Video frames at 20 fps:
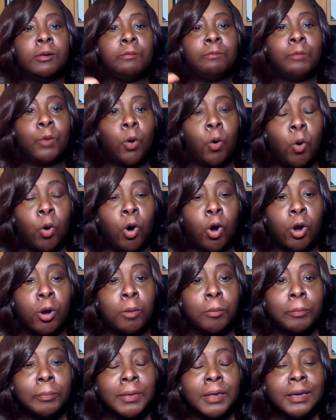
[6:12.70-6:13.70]

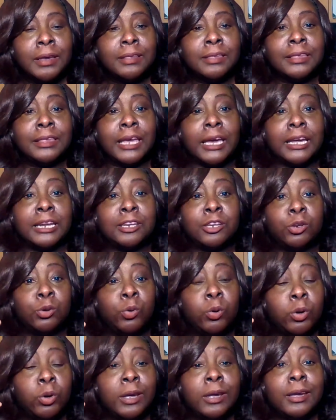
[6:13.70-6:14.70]
form that
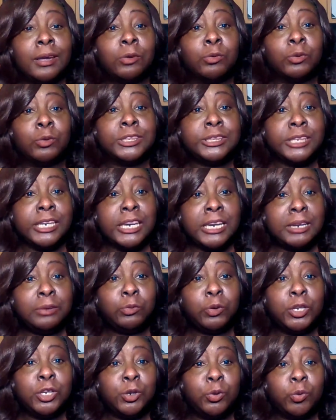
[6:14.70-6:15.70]
you received
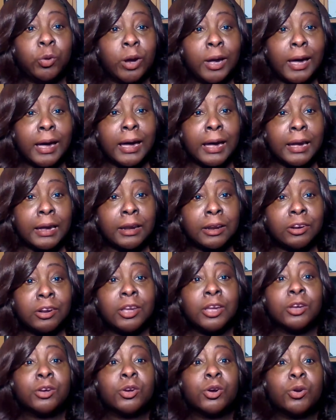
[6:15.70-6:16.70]
when you were hired
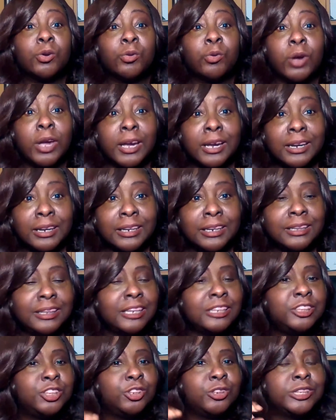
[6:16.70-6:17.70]
correctly,
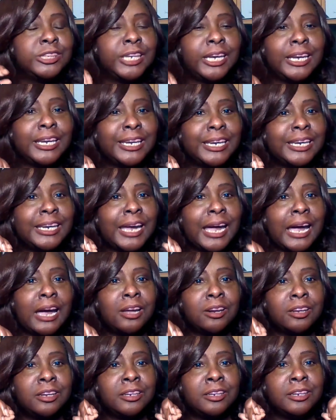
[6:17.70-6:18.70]
that you're taking
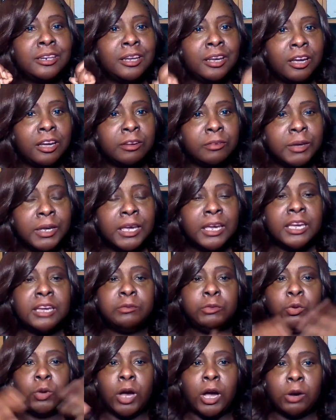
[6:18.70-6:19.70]
out enough. If
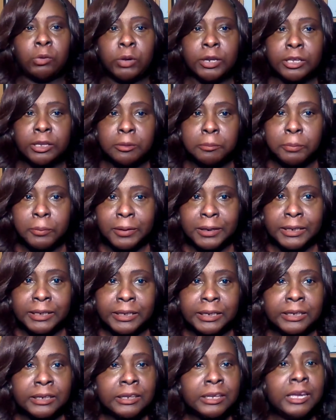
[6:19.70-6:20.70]
you already completed
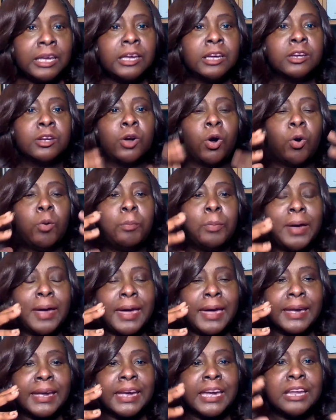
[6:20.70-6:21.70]
it, go
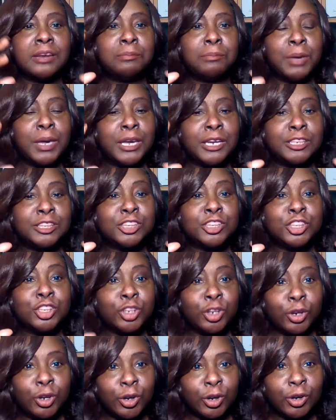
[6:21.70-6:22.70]
back and make
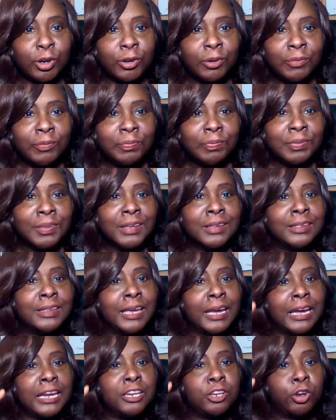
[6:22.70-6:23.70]
sure
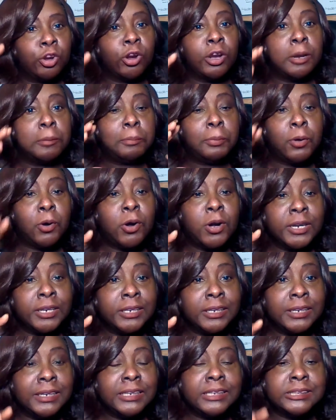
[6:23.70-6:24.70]
that your
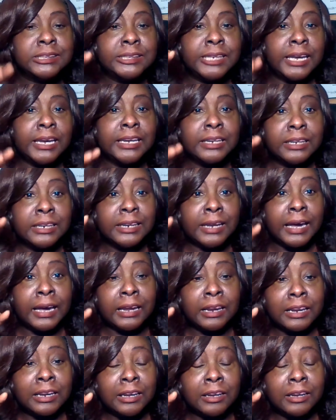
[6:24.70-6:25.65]
employee is taking enough